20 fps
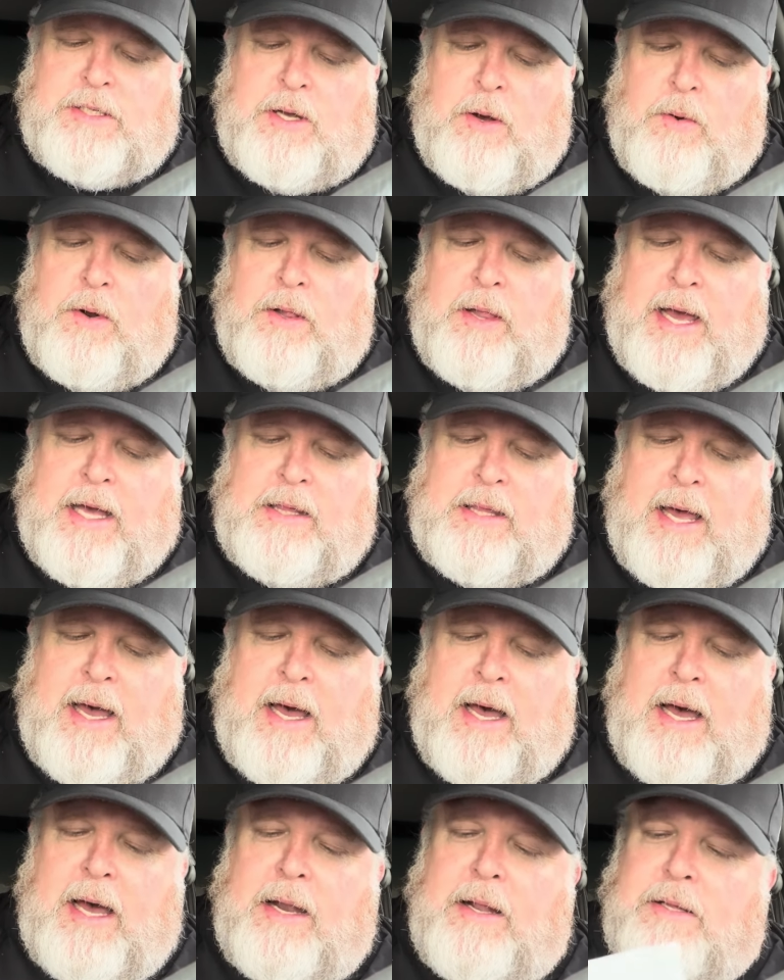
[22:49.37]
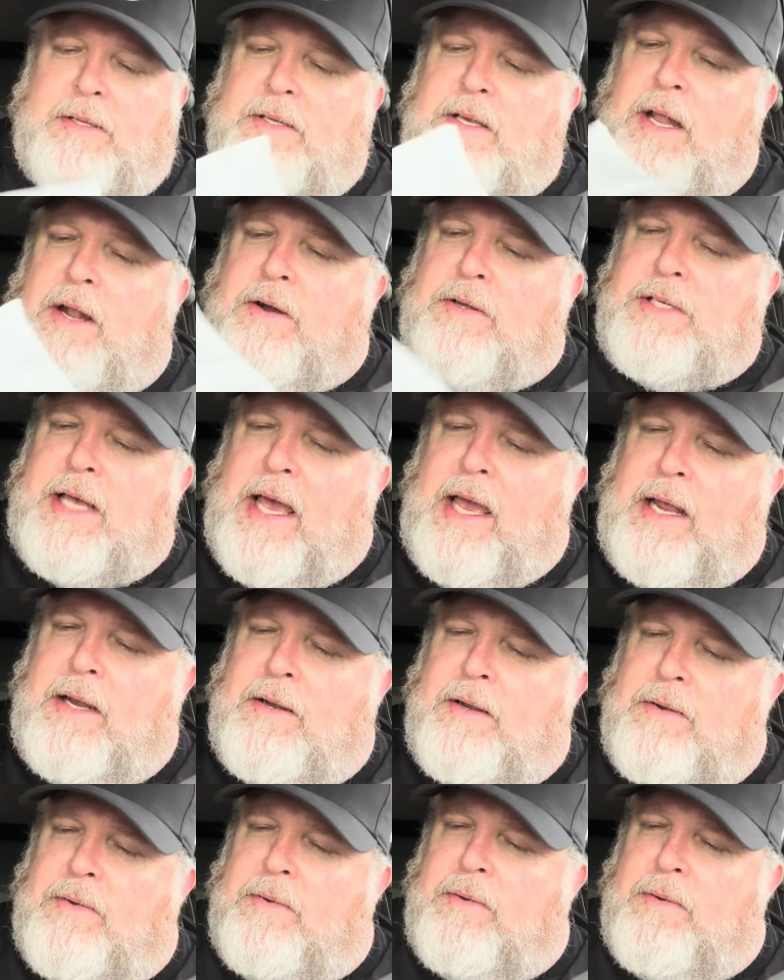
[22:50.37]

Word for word: soda like that, it, you know, it's eight,